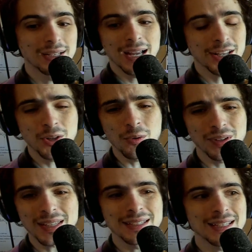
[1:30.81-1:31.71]
and you don't
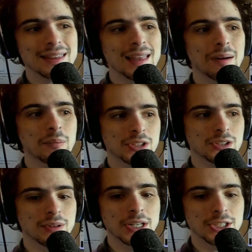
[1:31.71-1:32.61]
really need that much
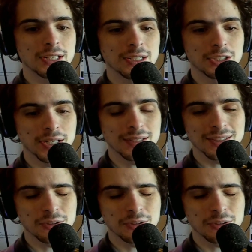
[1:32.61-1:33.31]
duration in a chase.